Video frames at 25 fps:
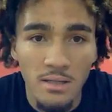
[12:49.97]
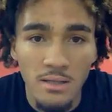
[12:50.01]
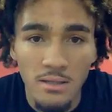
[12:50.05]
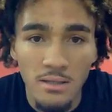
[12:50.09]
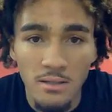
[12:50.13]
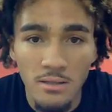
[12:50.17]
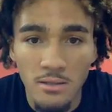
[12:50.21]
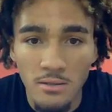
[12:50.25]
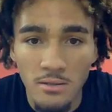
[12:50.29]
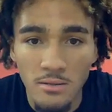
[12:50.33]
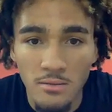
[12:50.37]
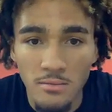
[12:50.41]

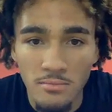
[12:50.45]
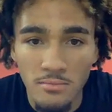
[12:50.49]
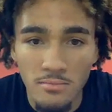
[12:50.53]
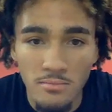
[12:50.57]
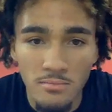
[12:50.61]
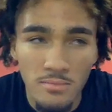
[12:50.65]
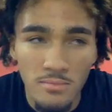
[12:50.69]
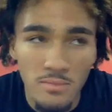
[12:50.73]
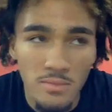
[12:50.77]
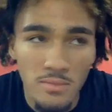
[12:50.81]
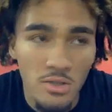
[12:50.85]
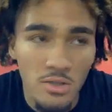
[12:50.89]

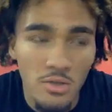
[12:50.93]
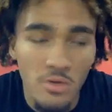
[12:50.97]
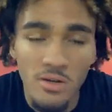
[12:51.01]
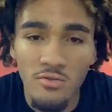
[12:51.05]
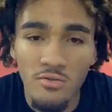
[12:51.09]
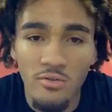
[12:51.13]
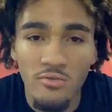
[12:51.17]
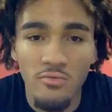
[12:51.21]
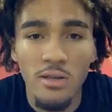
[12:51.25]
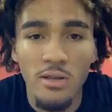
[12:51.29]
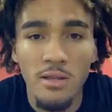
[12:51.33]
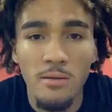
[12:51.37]
So
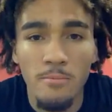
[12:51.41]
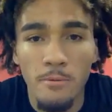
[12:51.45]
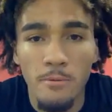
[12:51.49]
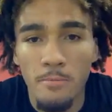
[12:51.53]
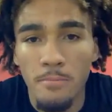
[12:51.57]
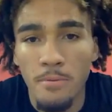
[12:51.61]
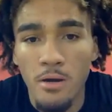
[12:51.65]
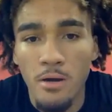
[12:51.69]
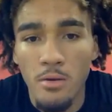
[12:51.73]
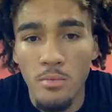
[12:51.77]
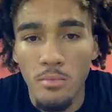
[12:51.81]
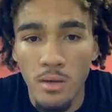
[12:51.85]
it really
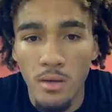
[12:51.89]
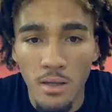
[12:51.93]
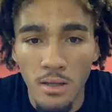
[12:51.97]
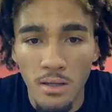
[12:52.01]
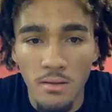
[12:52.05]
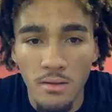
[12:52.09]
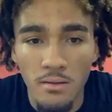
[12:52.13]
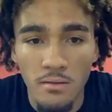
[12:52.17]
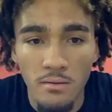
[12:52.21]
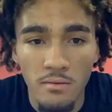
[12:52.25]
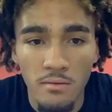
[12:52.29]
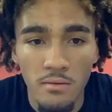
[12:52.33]
prepared me,
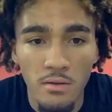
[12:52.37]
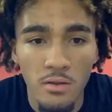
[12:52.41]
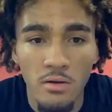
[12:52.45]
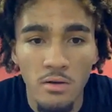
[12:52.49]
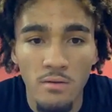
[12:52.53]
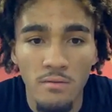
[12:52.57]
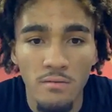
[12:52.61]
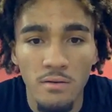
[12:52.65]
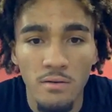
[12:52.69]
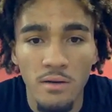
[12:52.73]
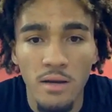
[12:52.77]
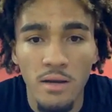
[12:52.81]
you
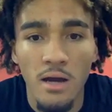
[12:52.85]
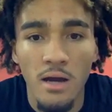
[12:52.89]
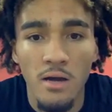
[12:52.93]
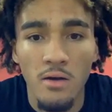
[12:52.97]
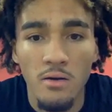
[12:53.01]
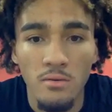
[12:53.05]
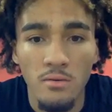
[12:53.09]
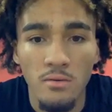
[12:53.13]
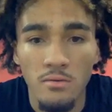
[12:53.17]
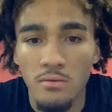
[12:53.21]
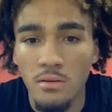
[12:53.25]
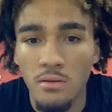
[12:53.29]
know, for now.